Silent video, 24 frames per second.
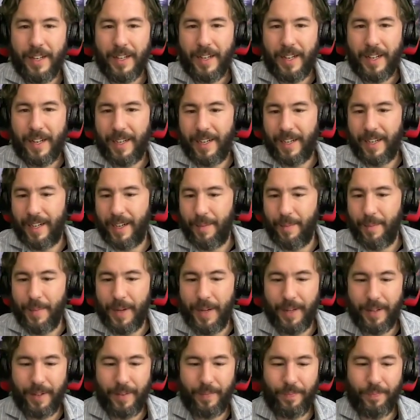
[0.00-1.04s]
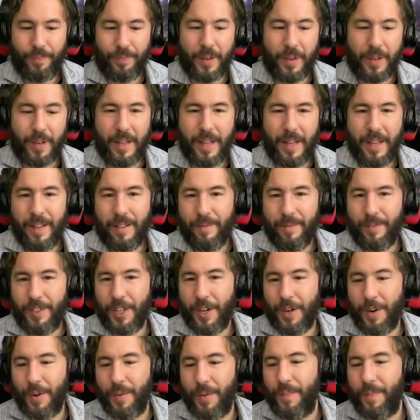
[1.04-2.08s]

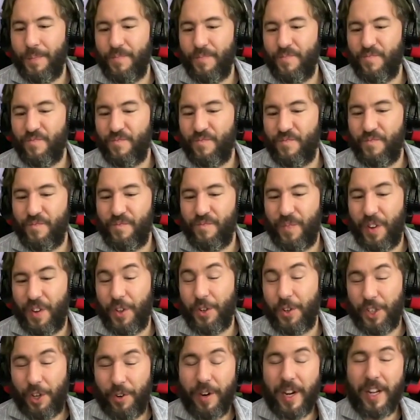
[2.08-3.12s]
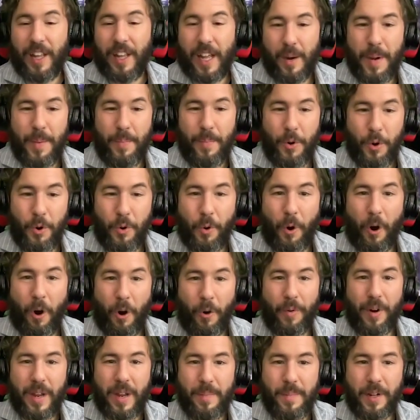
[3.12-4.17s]
So there's already a lot of people who
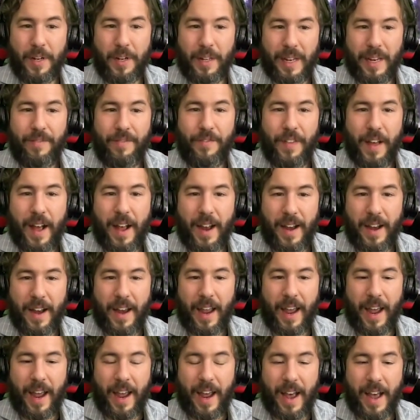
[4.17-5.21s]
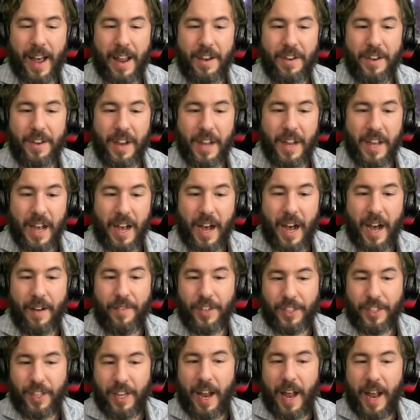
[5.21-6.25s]
already believe that, and
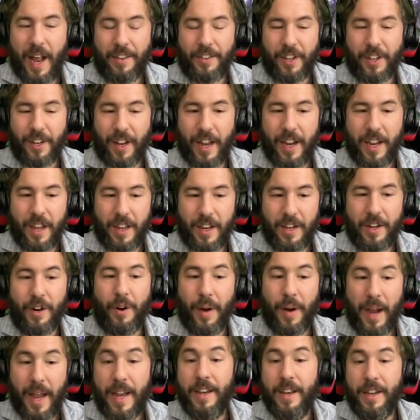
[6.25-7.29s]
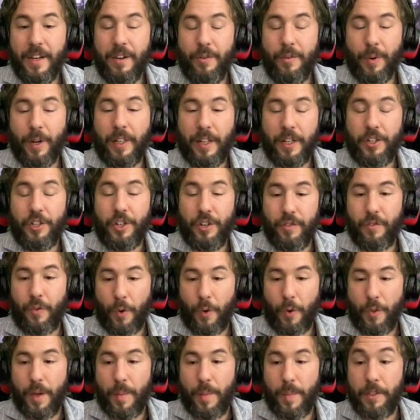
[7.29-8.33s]
obviously it hasn't ended religion for
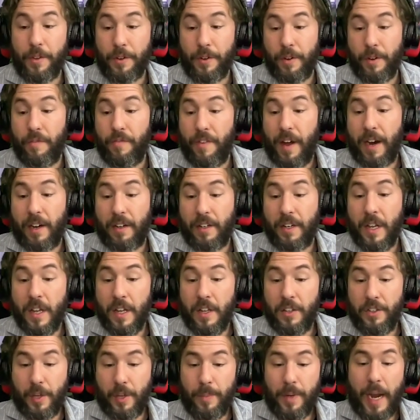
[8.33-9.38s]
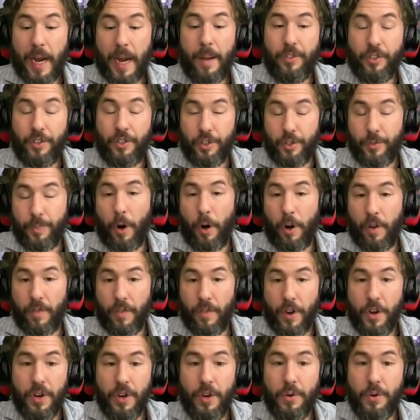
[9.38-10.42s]
them either. In fact, sometimes it's just part of a
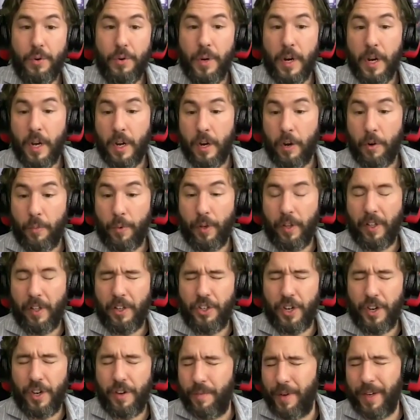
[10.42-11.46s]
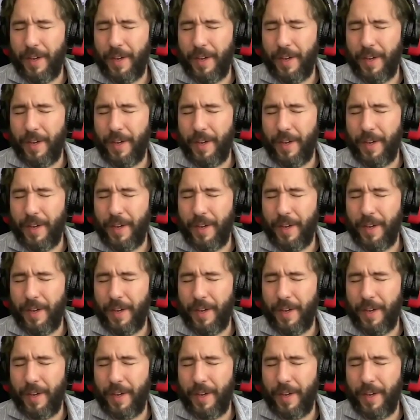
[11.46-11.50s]
new religion.